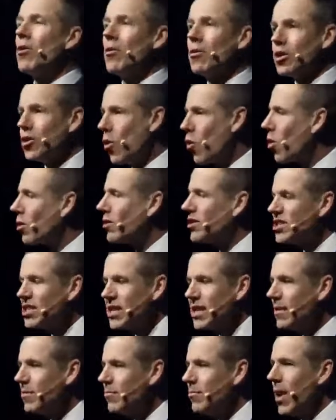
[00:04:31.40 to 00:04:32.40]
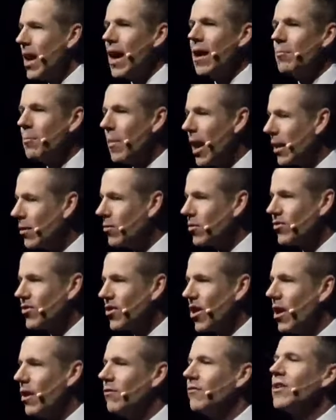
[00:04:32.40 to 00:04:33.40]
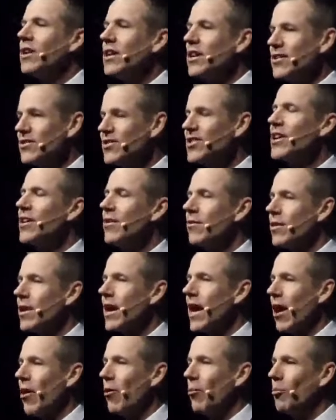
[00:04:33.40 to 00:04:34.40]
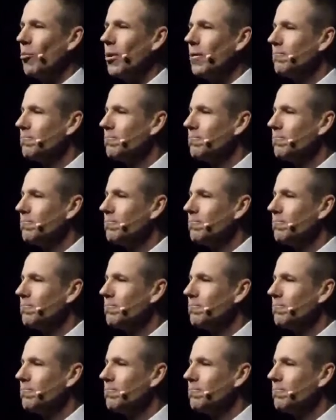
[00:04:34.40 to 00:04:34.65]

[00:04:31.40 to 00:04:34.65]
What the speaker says: "Your team at Microsoft is here to help."